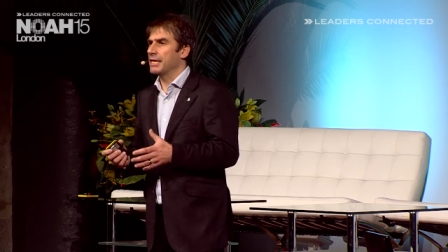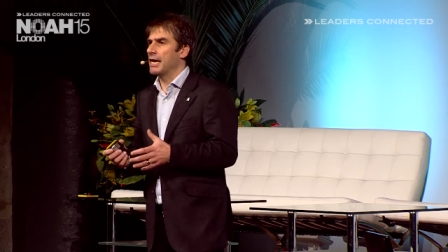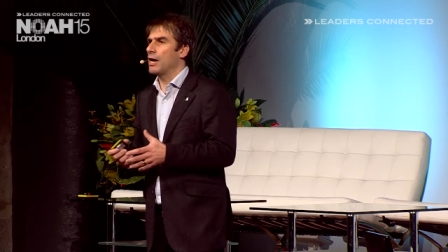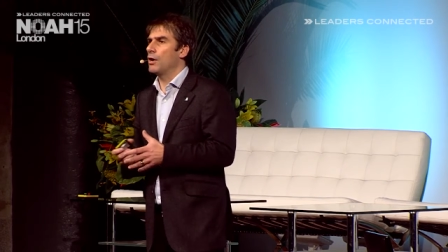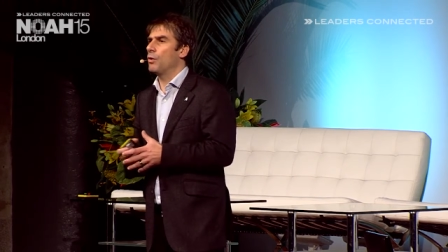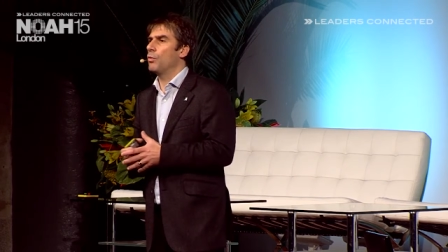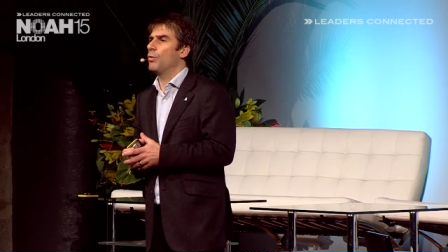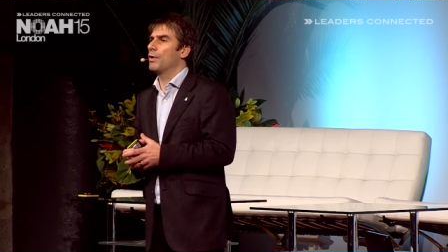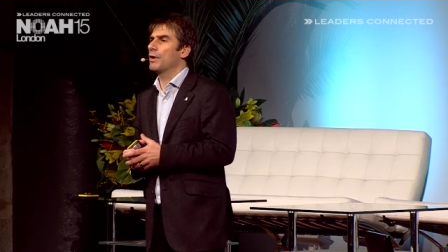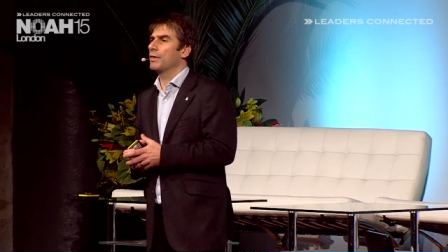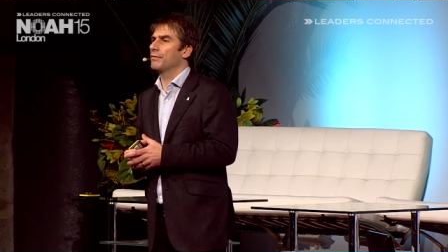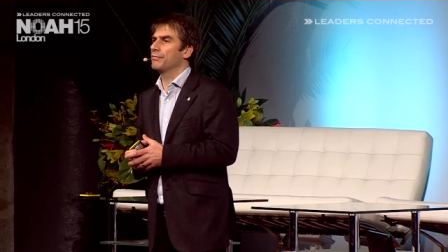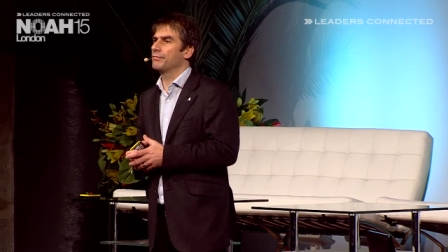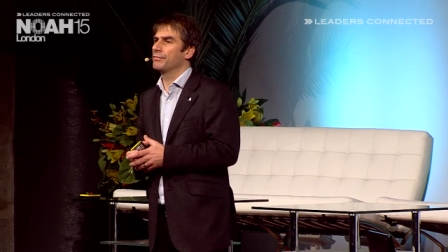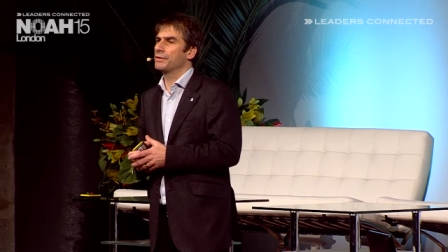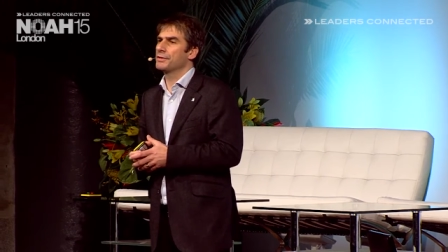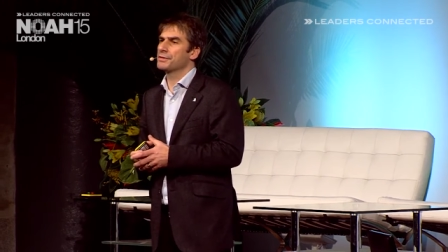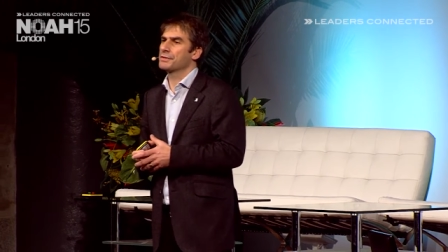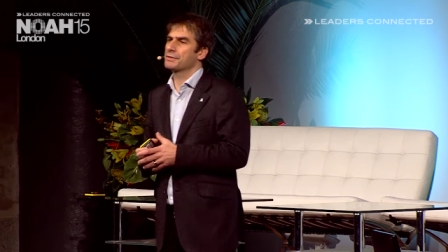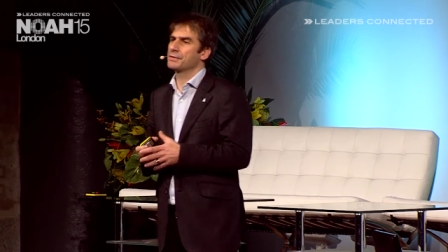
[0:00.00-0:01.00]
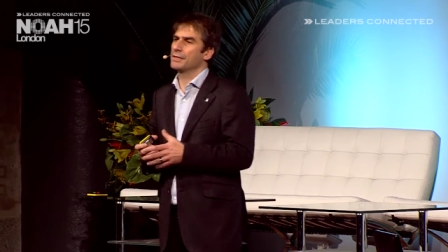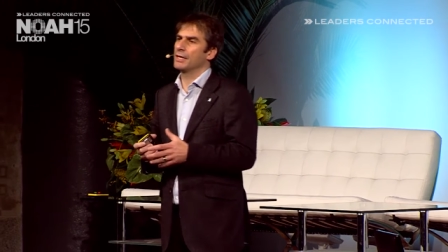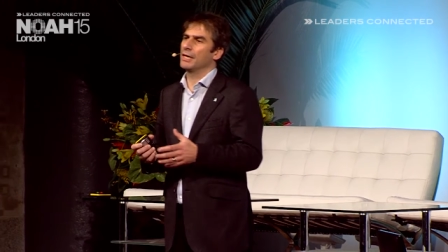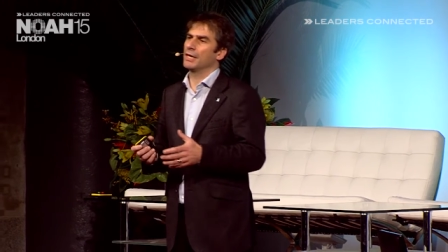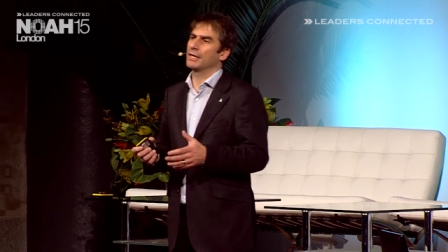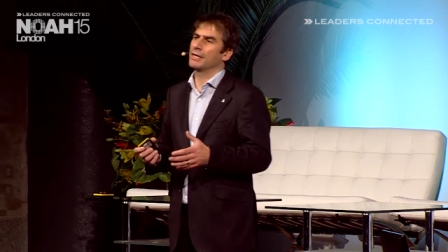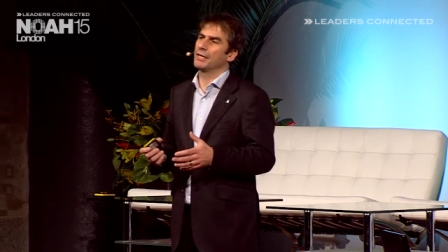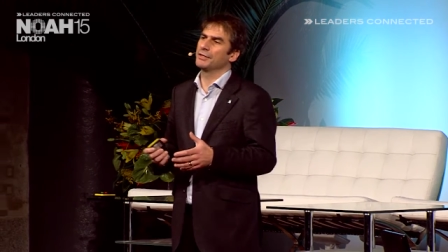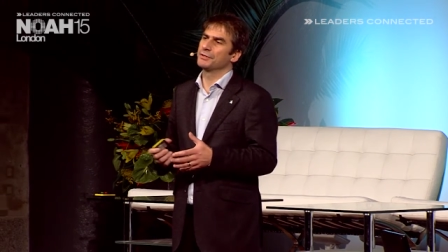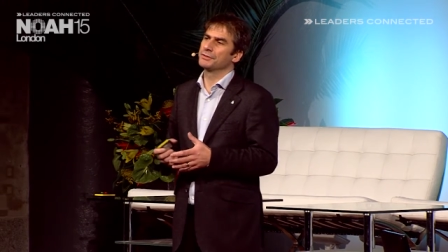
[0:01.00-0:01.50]
now one of the first
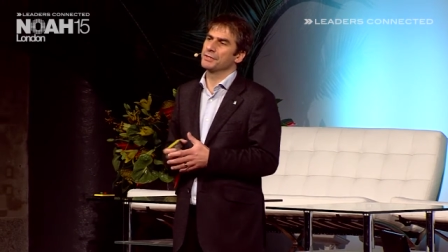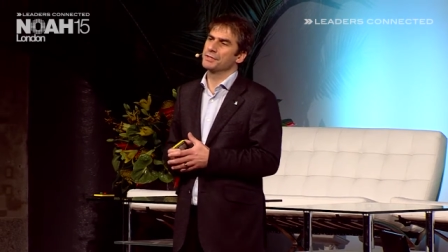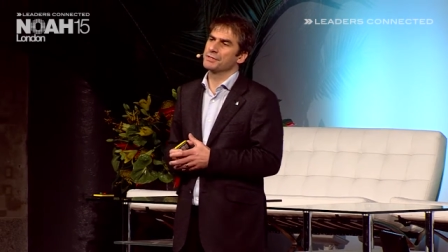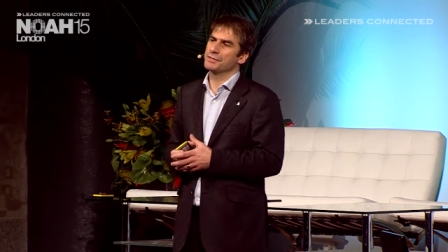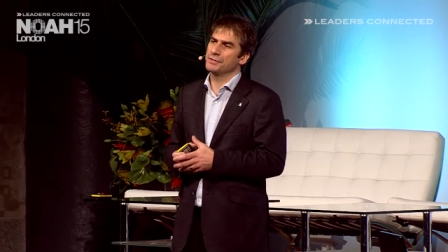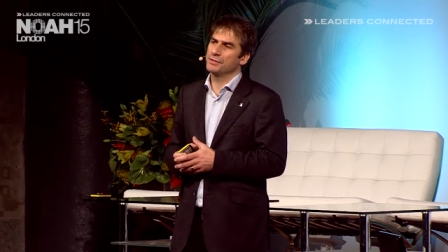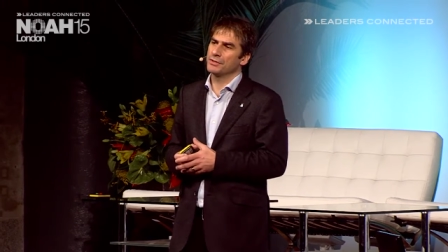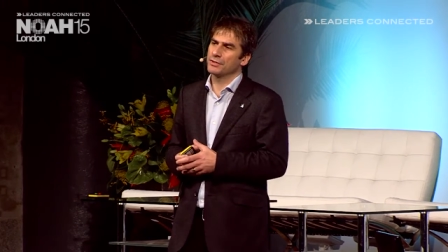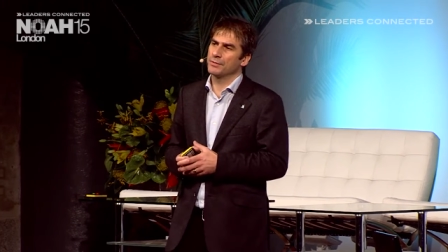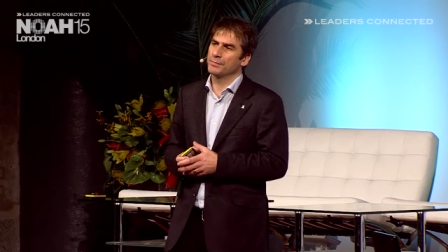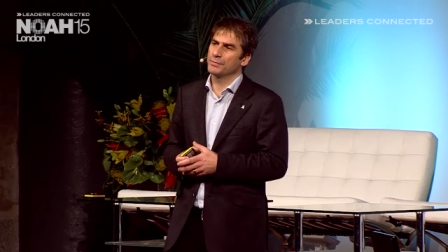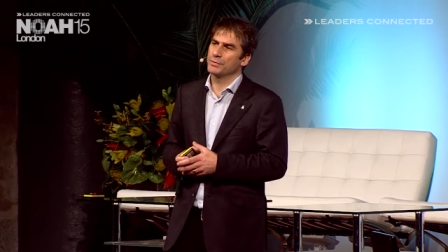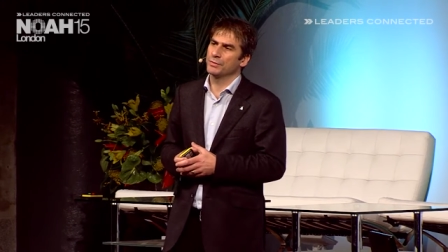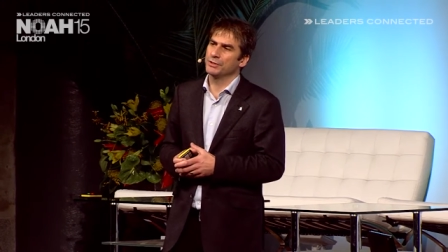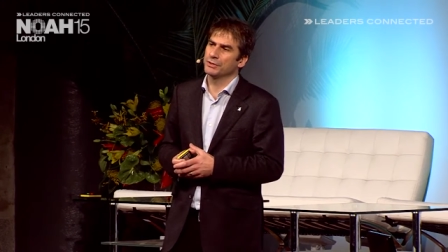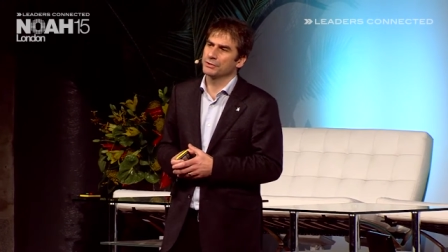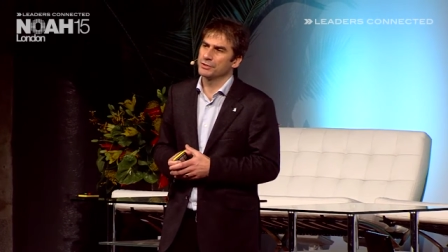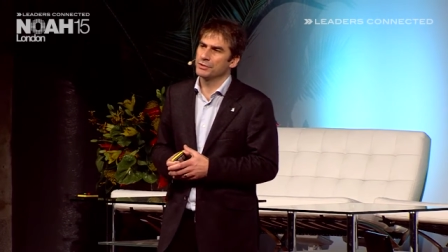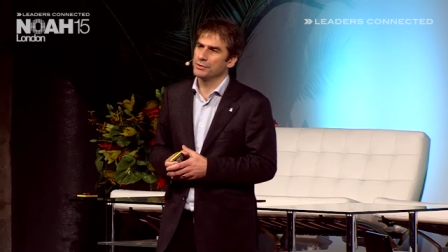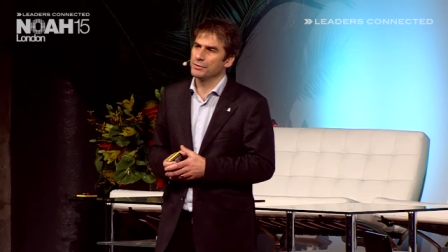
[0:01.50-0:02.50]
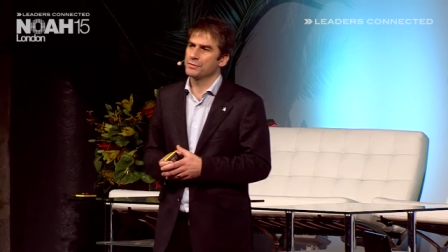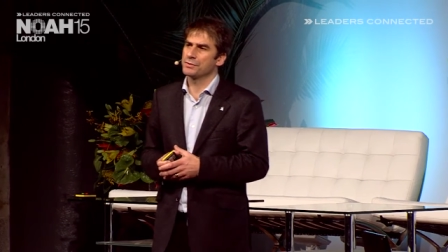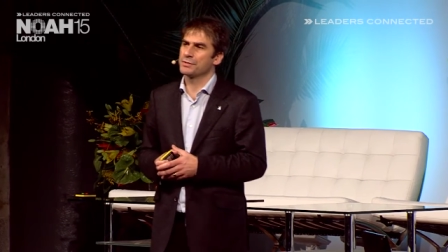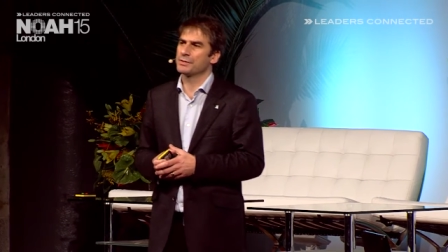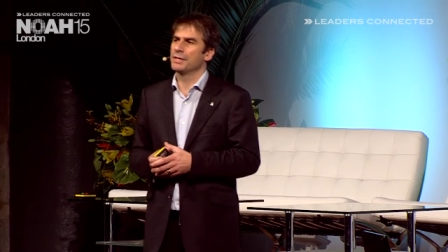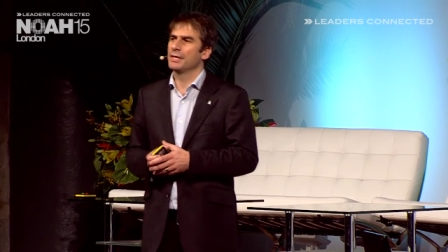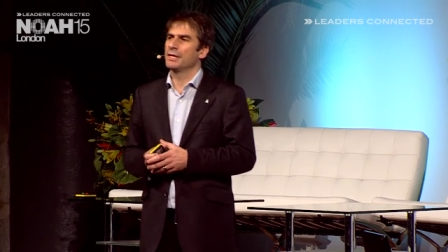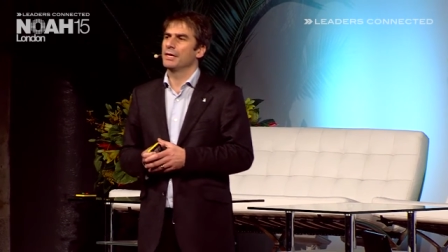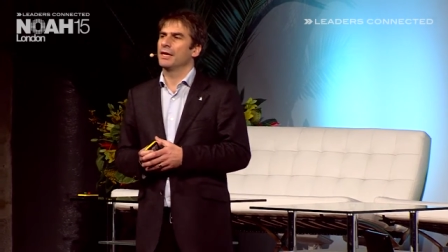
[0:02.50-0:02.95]
countries in Europe to introduce